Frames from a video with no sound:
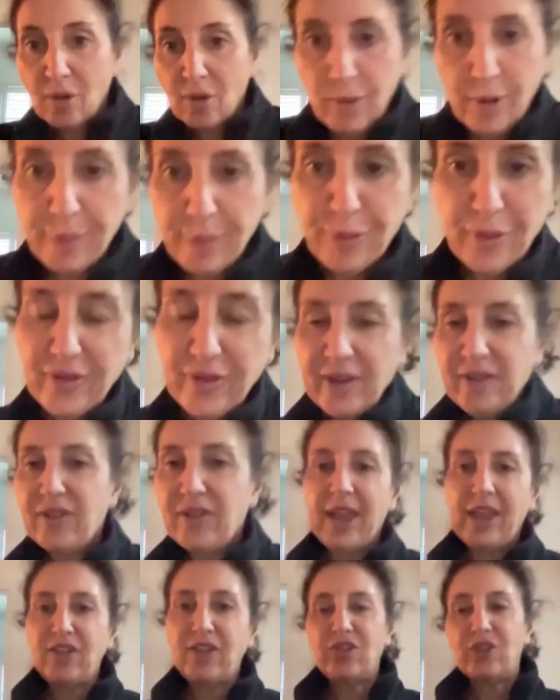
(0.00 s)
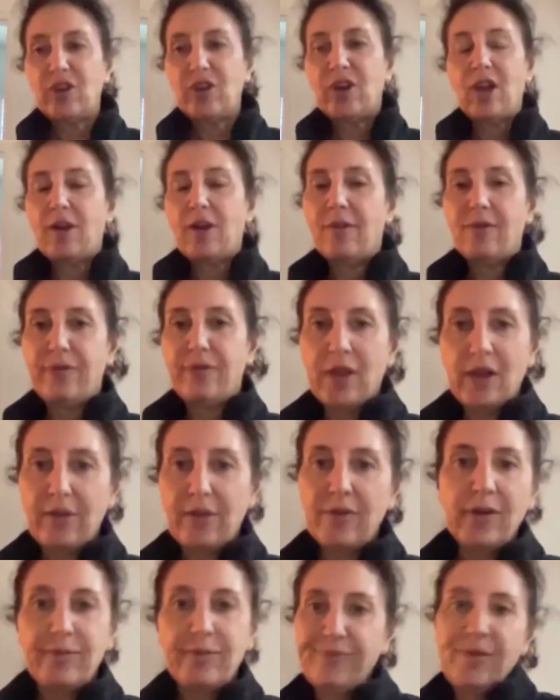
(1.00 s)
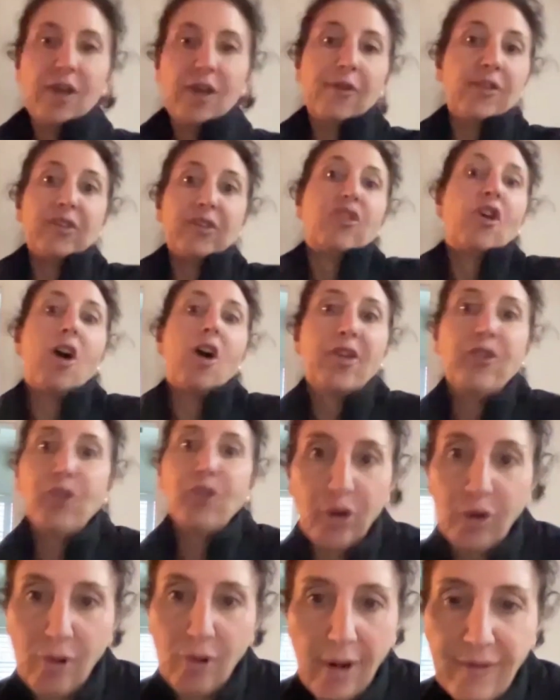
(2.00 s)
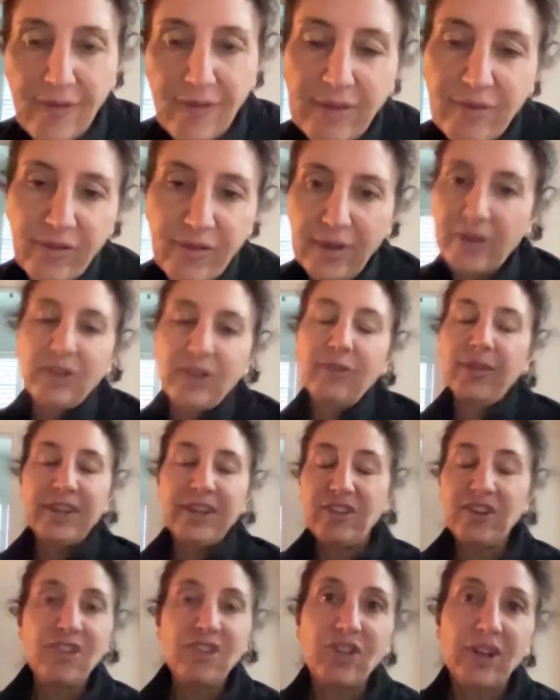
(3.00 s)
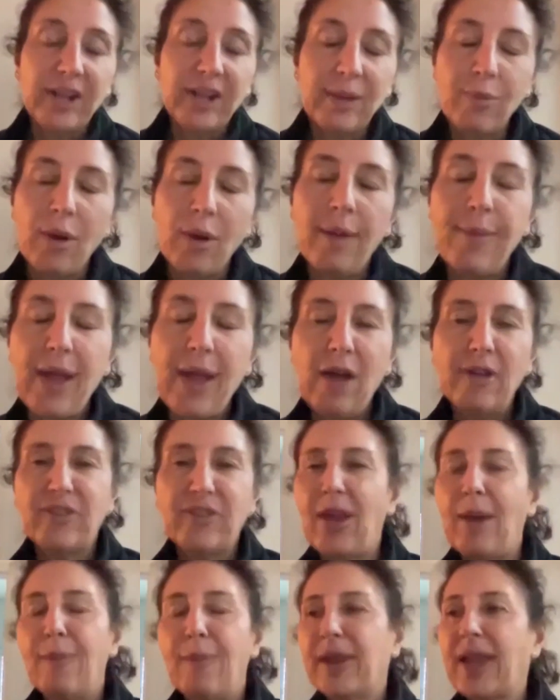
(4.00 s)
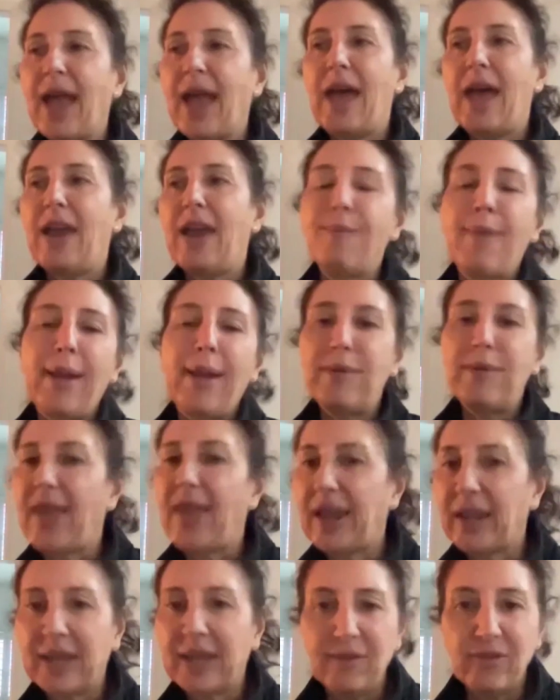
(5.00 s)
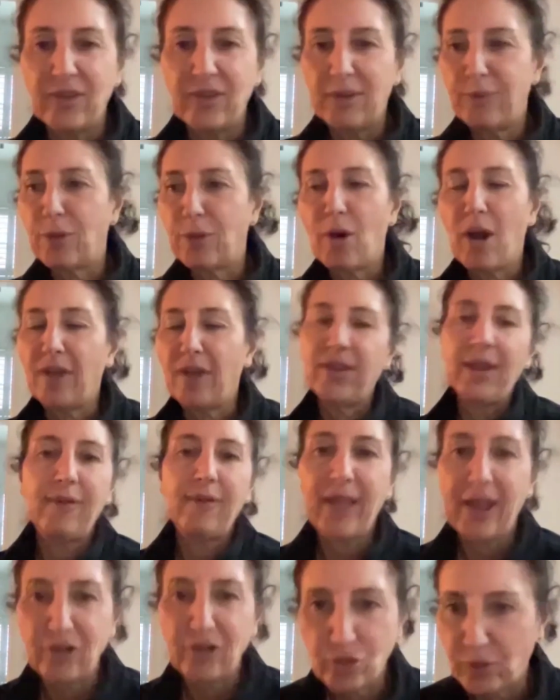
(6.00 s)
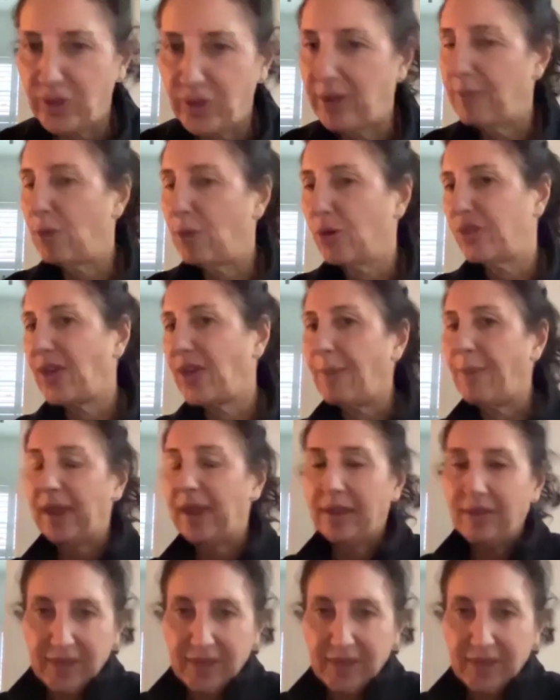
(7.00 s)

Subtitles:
representation of a signed autograph, effectively digitally by Salman Khan, and maybe that gives them the right to have lunch with him or something.